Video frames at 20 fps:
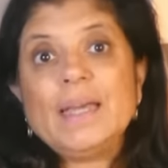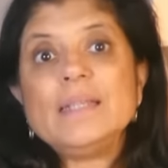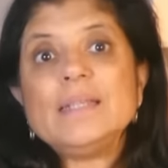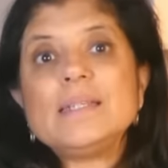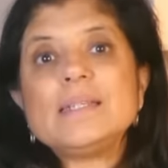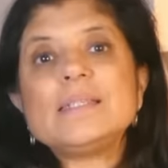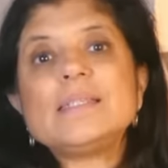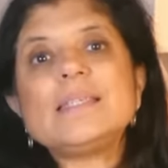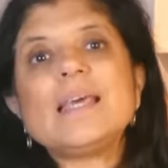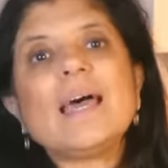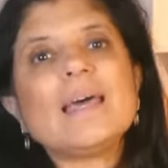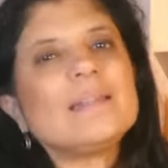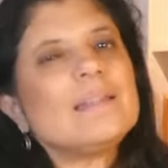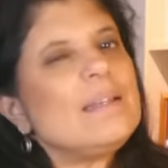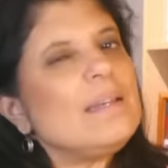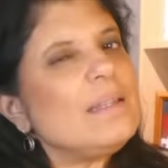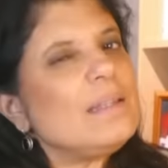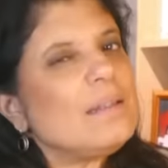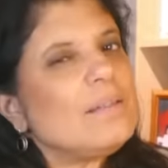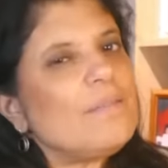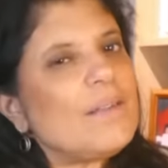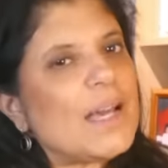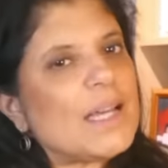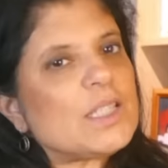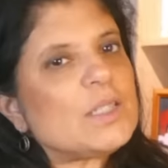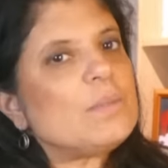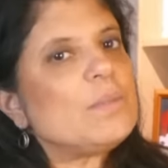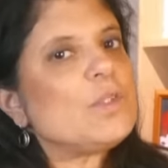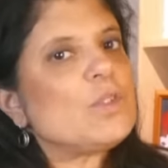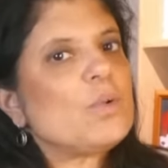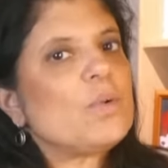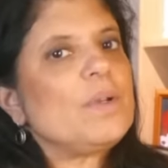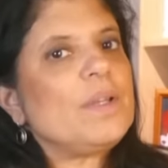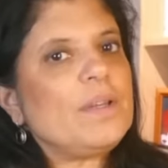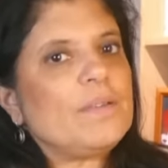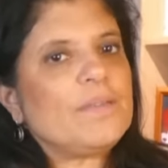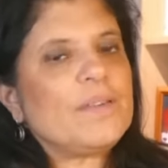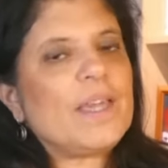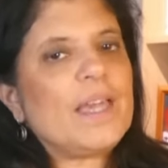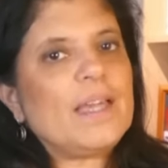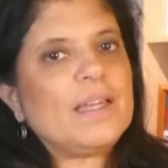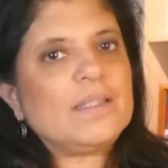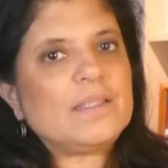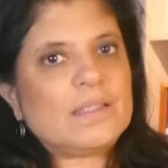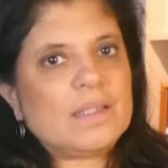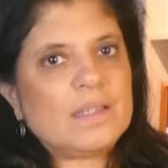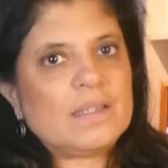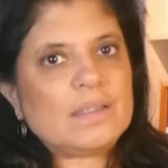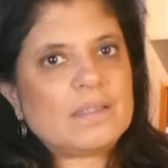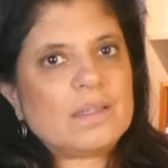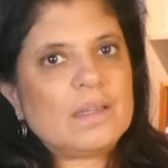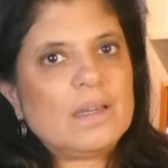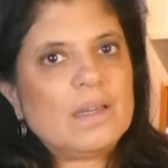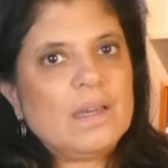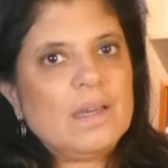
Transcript: Now, sadly, in the vast majority of cases,